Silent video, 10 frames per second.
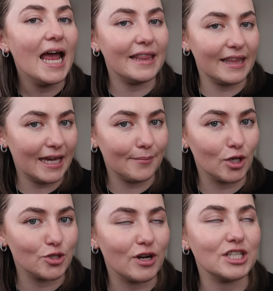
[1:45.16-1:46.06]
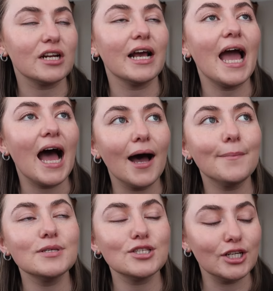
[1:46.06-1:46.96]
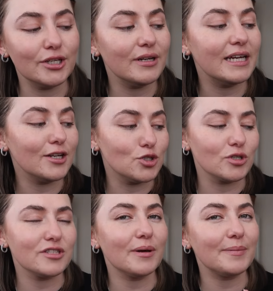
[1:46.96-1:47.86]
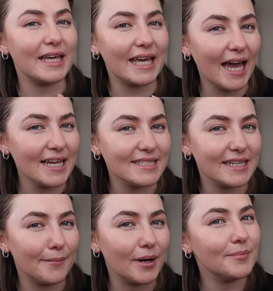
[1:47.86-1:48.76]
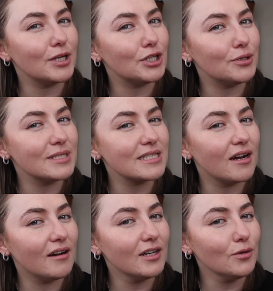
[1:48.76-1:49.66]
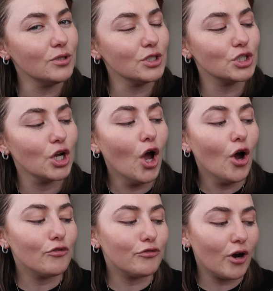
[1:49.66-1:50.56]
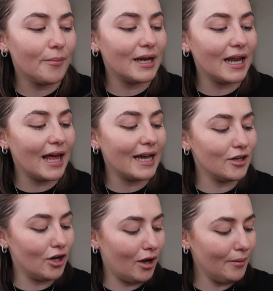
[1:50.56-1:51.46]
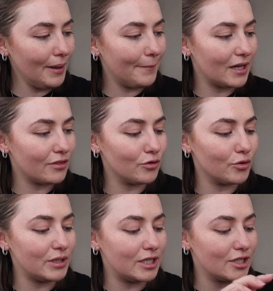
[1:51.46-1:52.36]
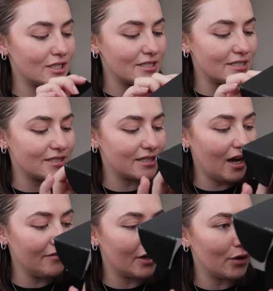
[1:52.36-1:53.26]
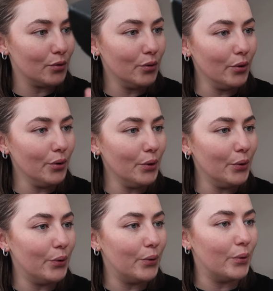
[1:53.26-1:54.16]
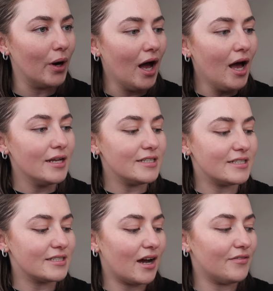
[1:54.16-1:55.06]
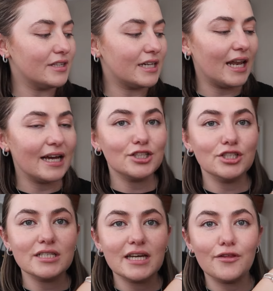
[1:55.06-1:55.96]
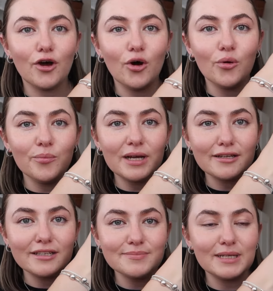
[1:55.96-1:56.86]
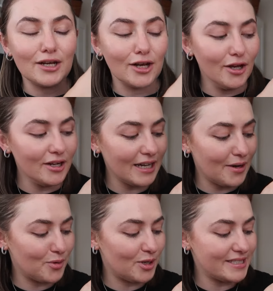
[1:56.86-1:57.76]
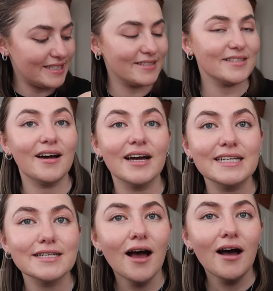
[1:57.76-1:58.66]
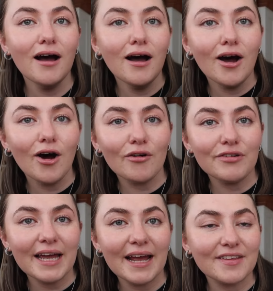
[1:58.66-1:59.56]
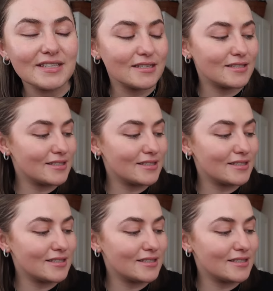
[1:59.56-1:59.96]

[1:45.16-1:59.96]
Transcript: in the Hypnose range and I absolutely adore it. So I'm guessing it might be a new mascara launch from Lancome, but I thought we could discover the collection together. Oh my goodness me, look what's inside of here. This is